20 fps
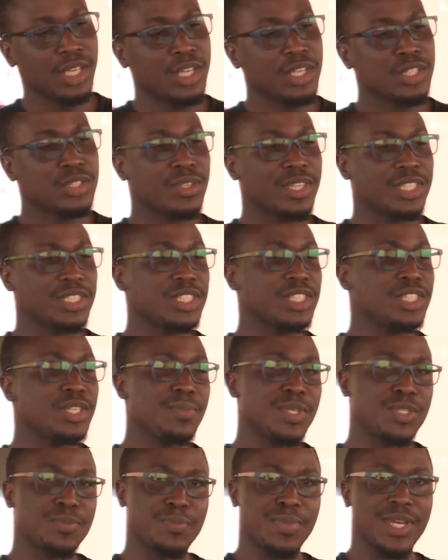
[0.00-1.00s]
So the
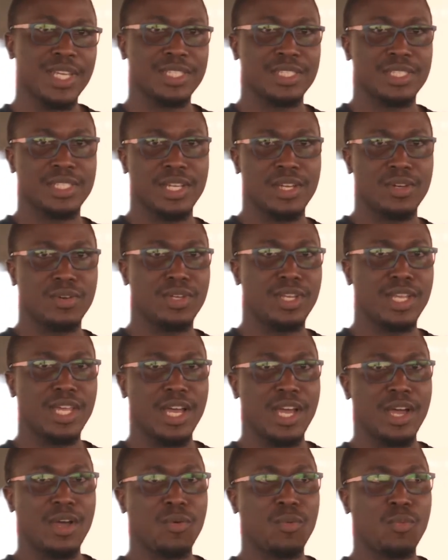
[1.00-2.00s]
system is based on
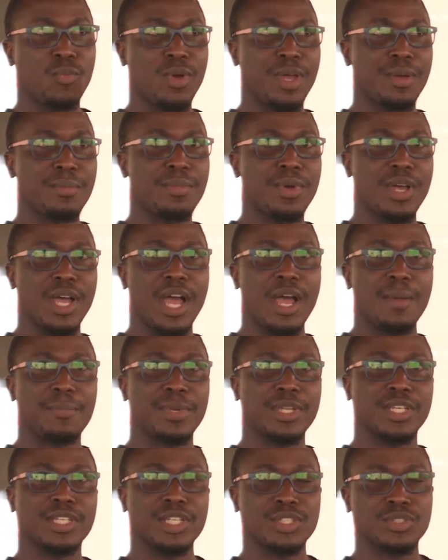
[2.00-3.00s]
a web
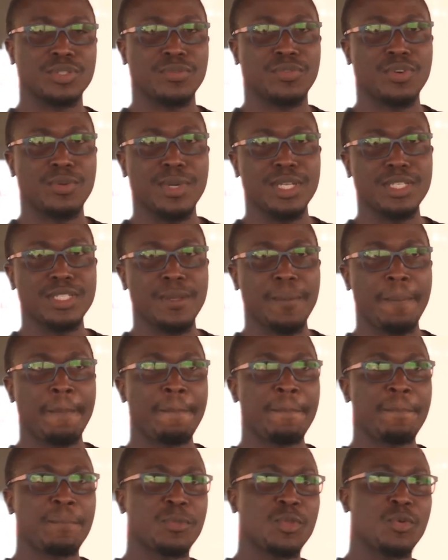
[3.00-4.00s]
application format
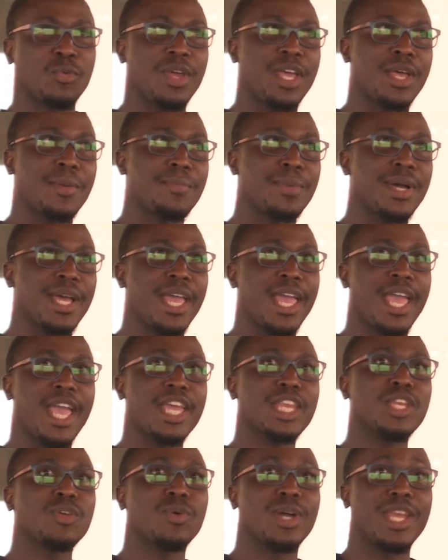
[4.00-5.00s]
whereby
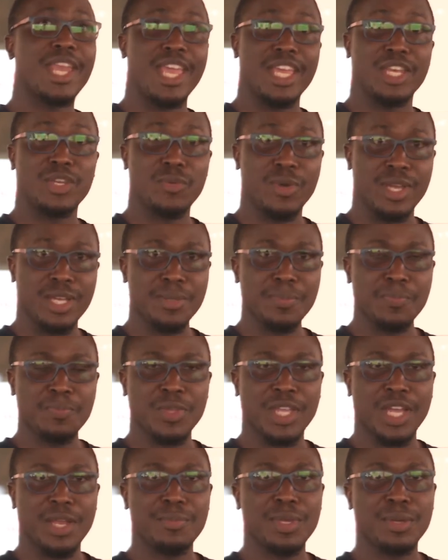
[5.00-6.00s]
anyone, anywhere
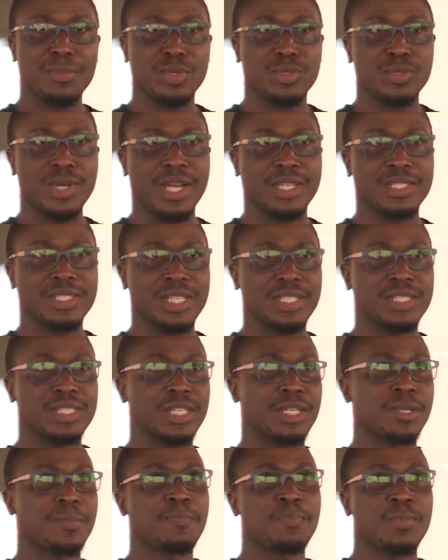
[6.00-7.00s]
can be able to access
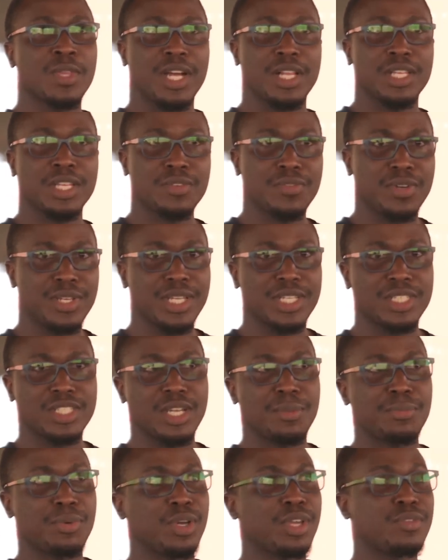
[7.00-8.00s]
it. I'll give an
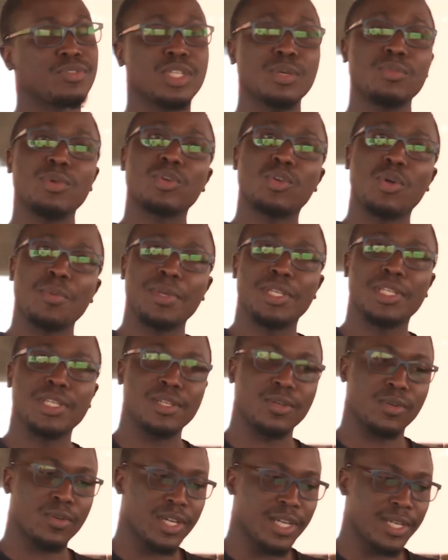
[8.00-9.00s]
example. If someone committed
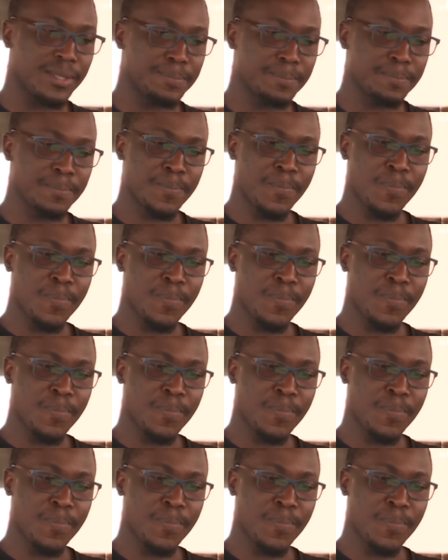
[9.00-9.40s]
a crime